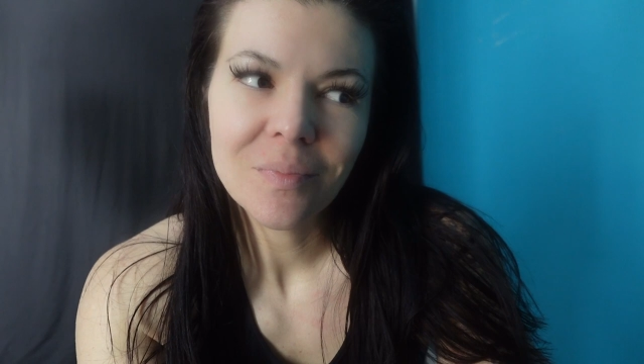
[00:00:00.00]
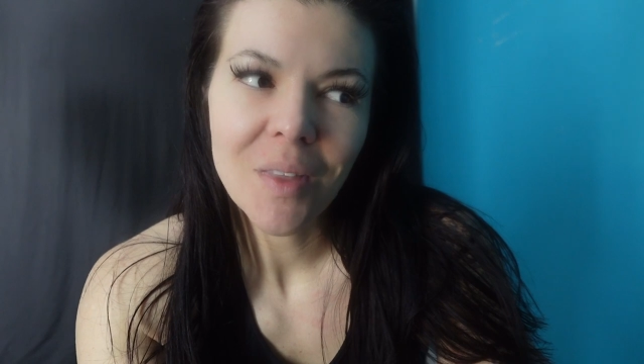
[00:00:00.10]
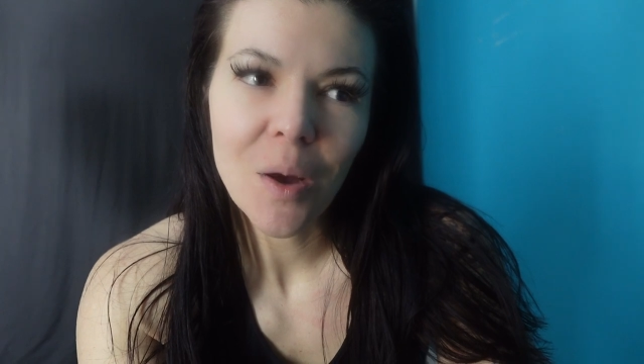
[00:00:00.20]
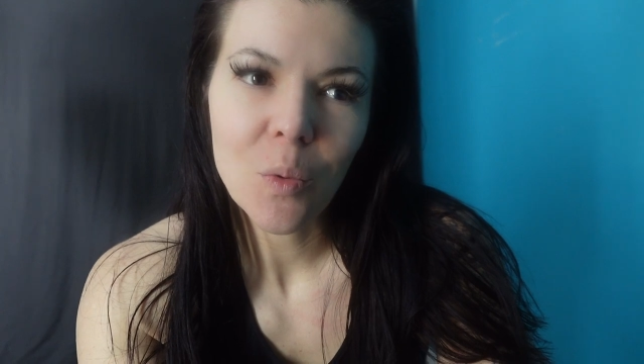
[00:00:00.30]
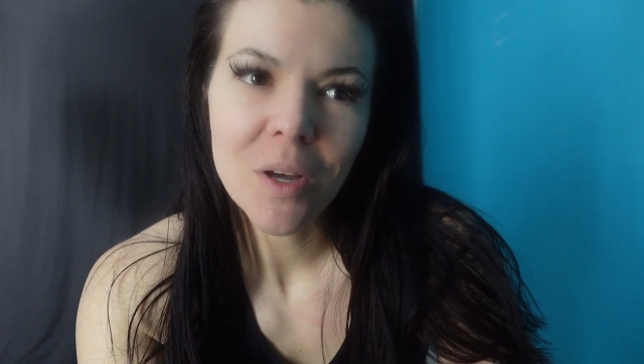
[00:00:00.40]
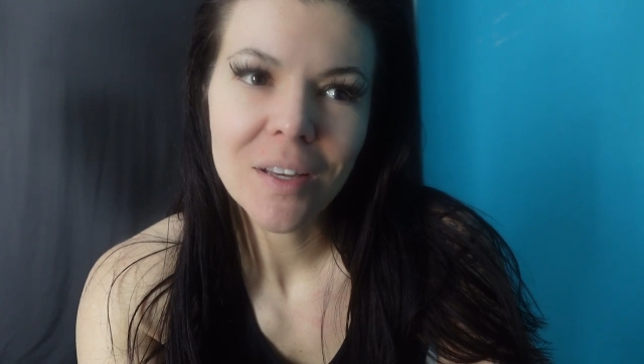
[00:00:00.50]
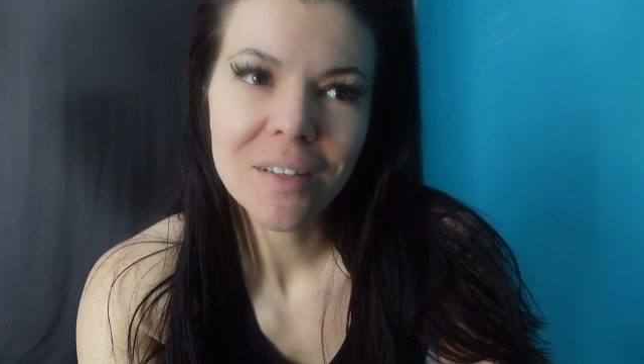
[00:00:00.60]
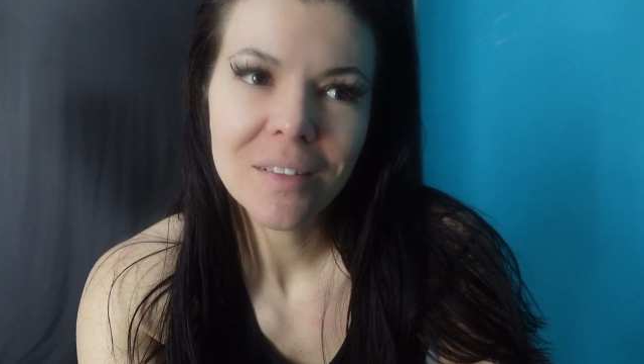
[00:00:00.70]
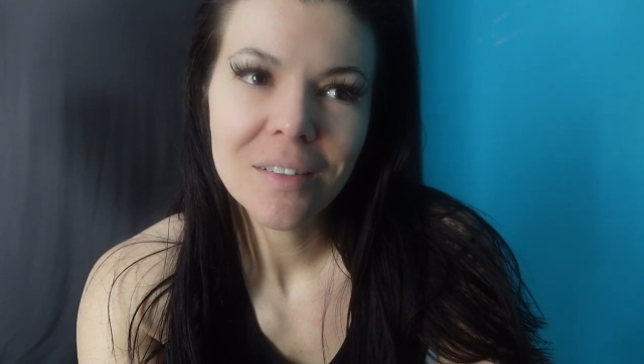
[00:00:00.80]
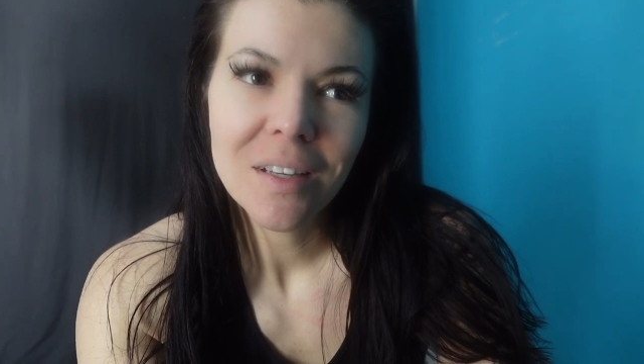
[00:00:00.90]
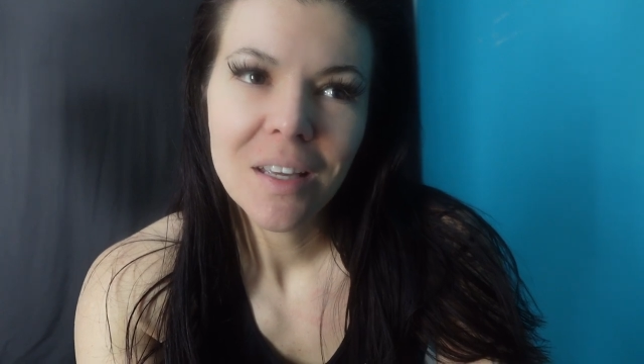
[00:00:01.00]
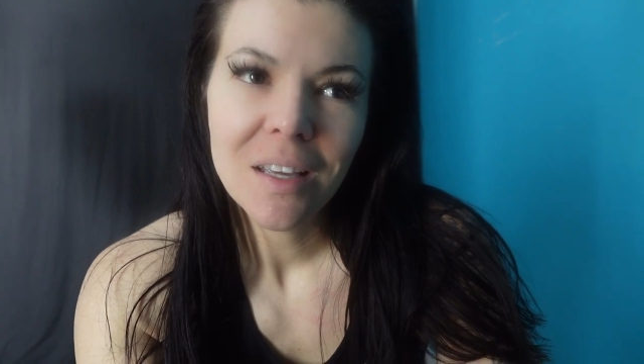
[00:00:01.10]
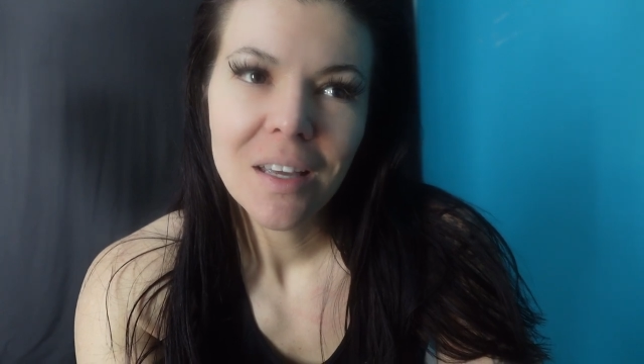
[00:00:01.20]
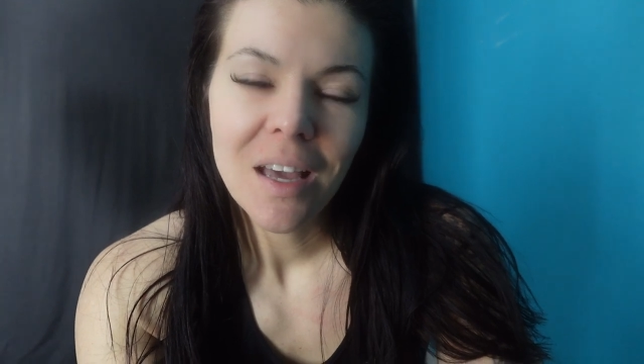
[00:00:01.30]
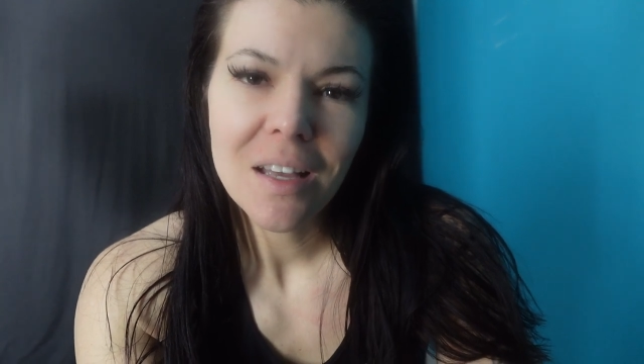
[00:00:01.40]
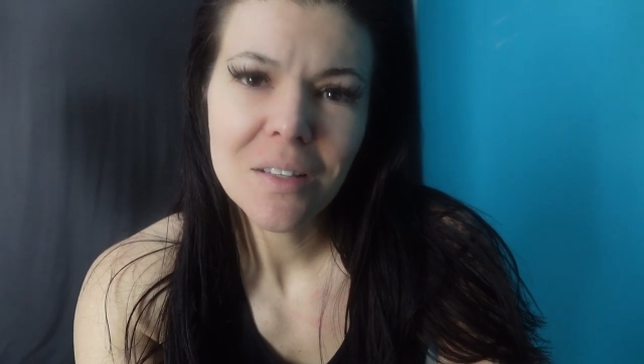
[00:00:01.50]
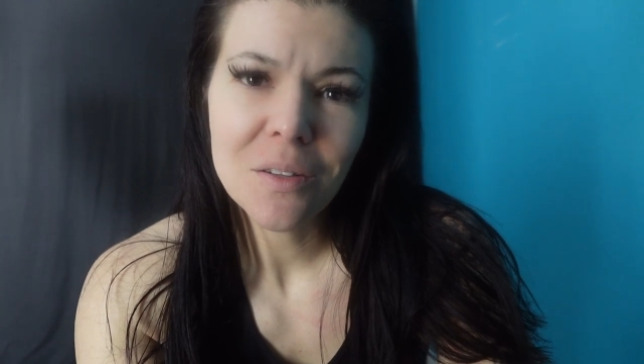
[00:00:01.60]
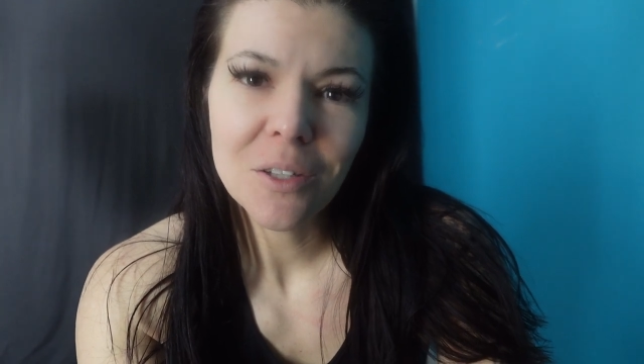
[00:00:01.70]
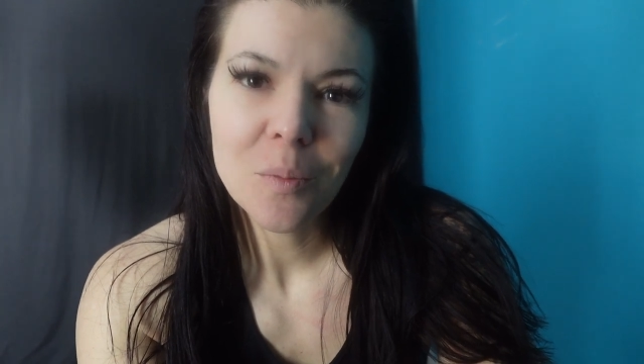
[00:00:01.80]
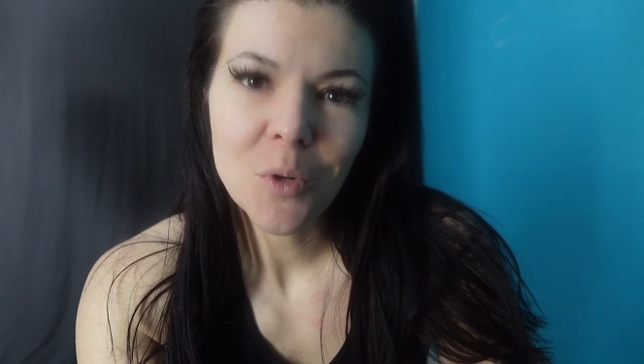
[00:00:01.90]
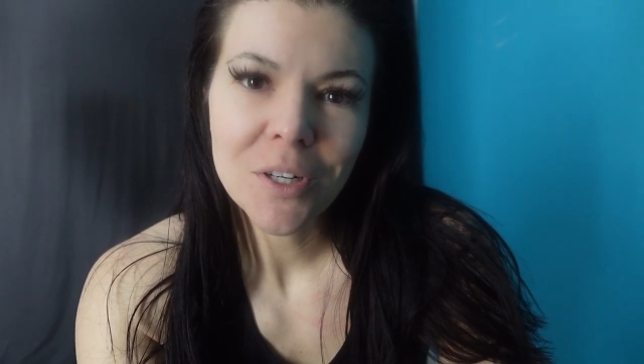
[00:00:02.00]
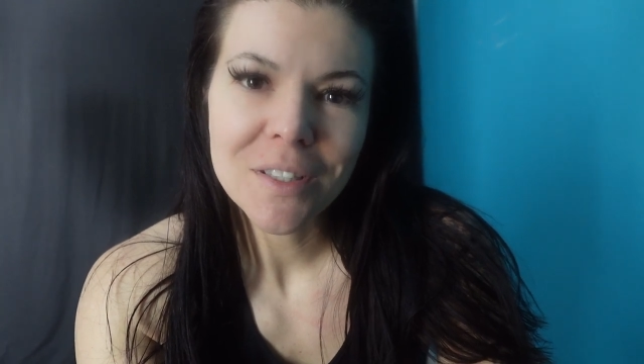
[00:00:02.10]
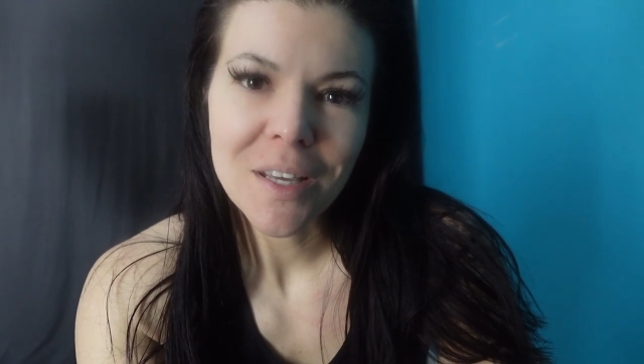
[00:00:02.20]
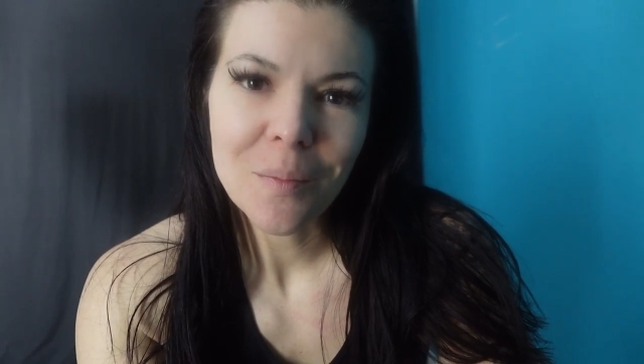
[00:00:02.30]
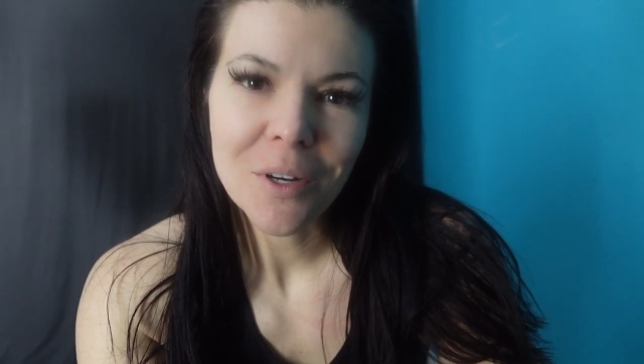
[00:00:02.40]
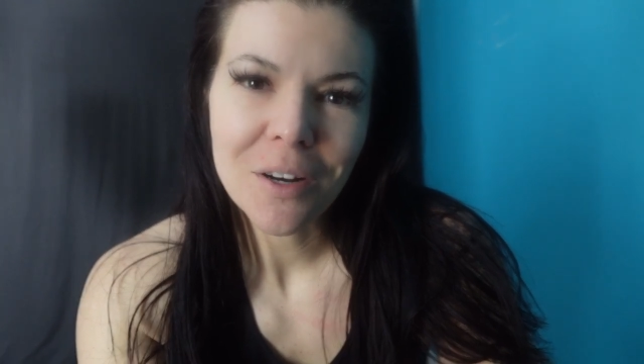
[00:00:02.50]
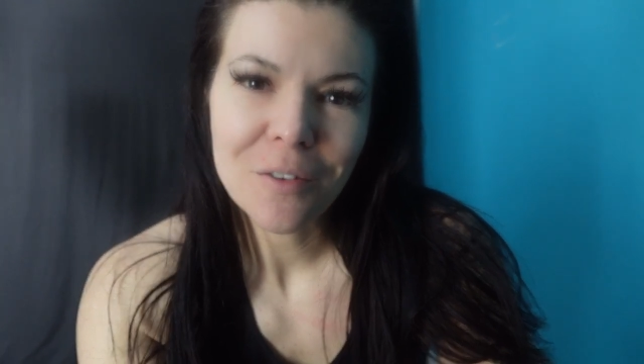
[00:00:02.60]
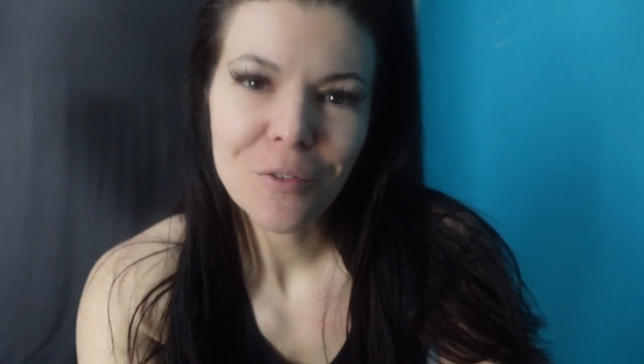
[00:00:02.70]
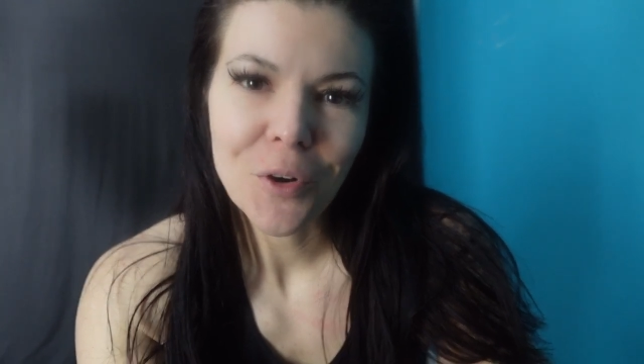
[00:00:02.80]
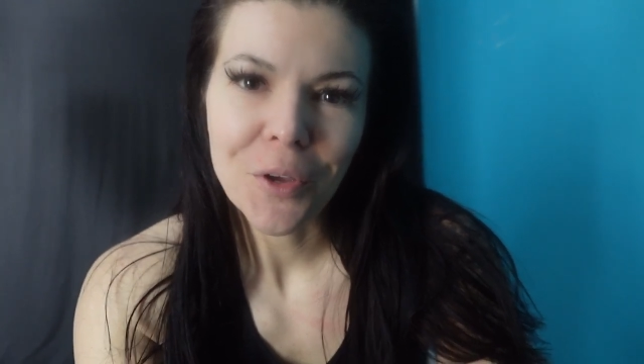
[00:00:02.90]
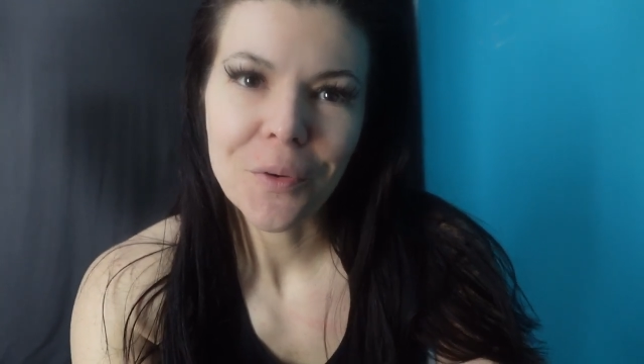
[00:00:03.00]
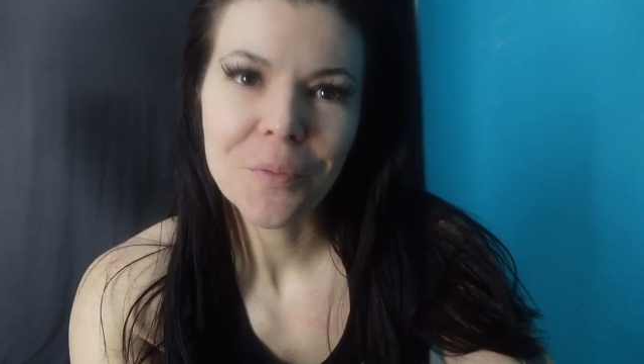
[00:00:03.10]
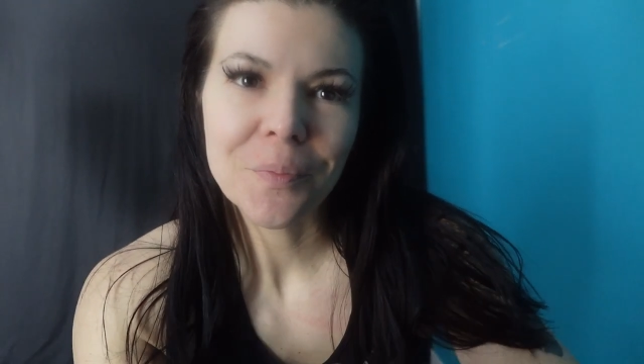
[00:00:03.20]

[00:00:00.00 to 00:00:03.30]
that one has a little more excitement on it for you.